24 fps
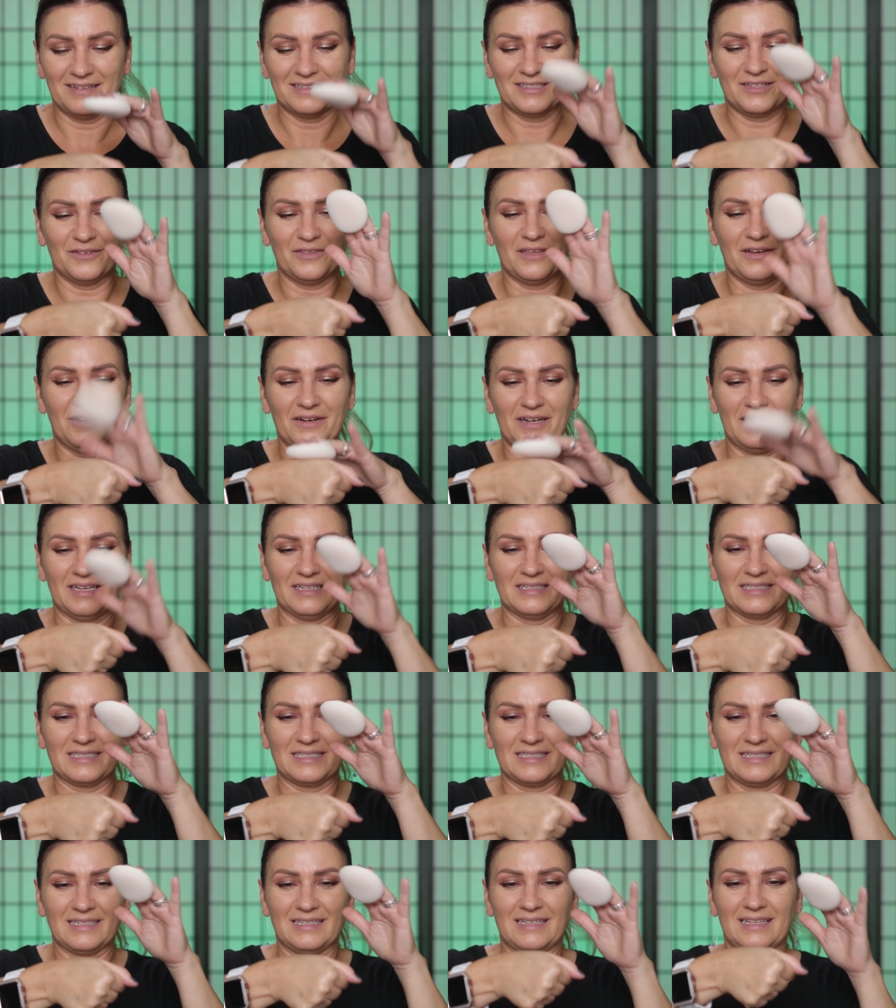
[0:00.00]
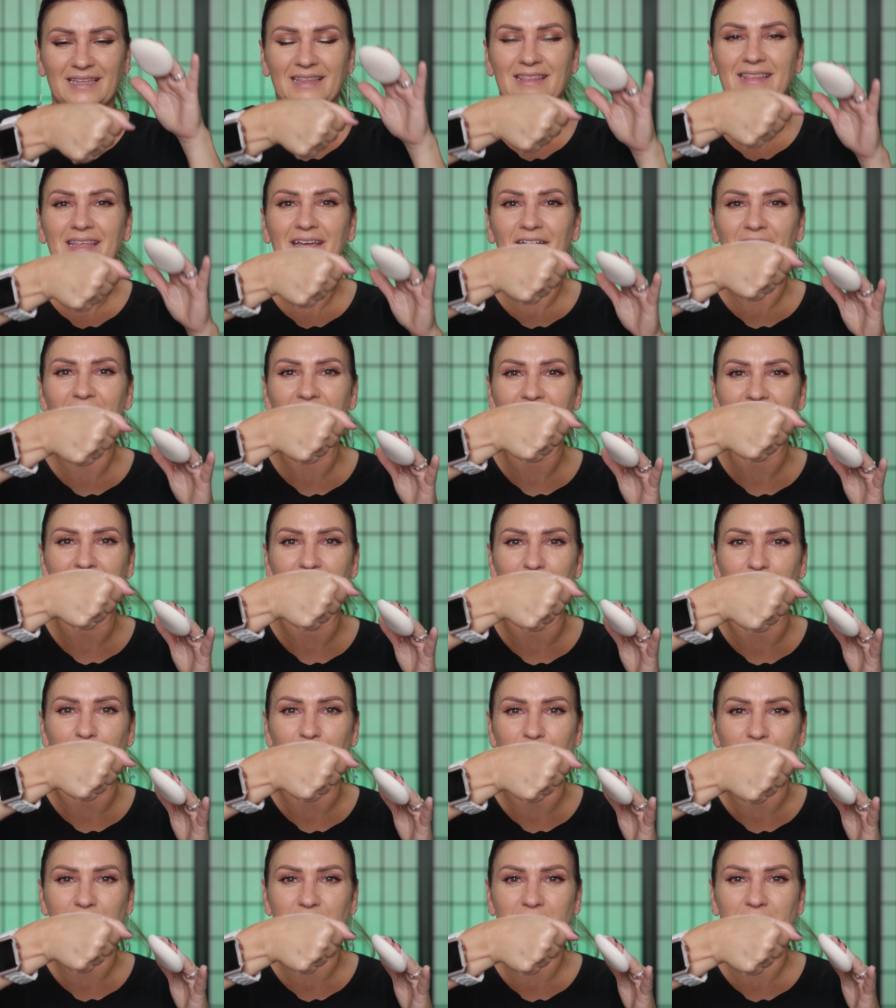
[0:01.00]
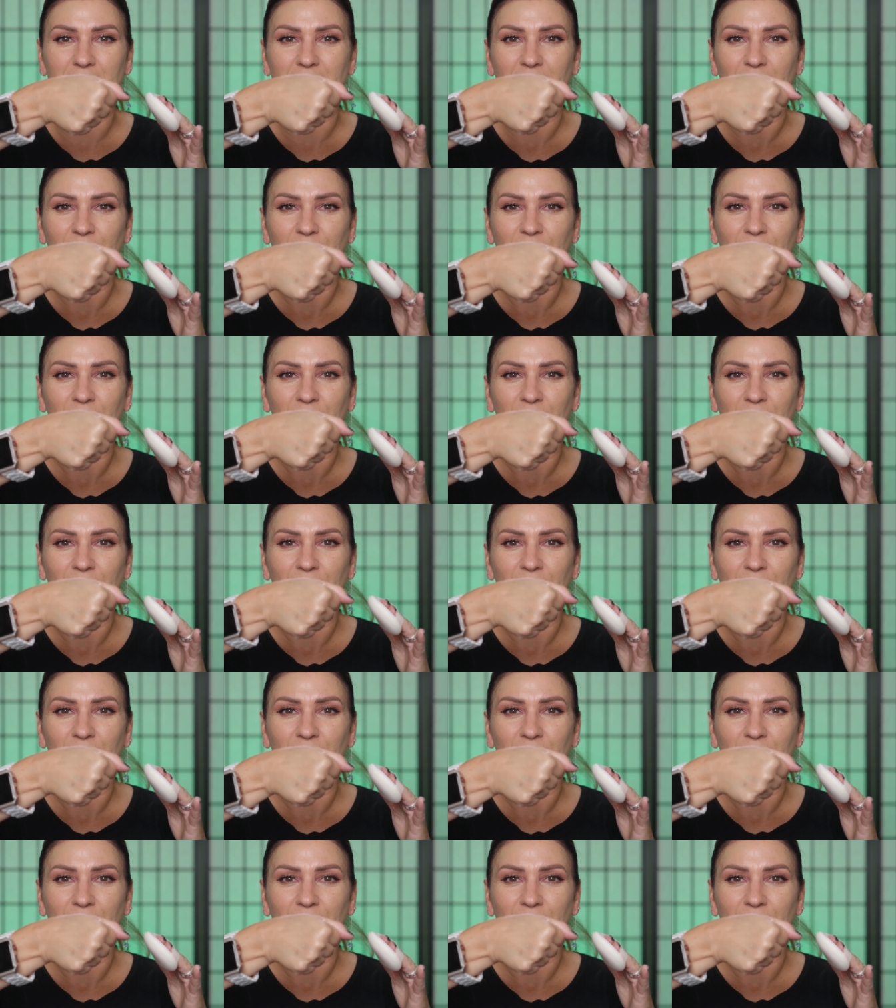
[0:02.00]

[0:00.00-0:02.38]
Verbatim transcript: So there it is. There it comes.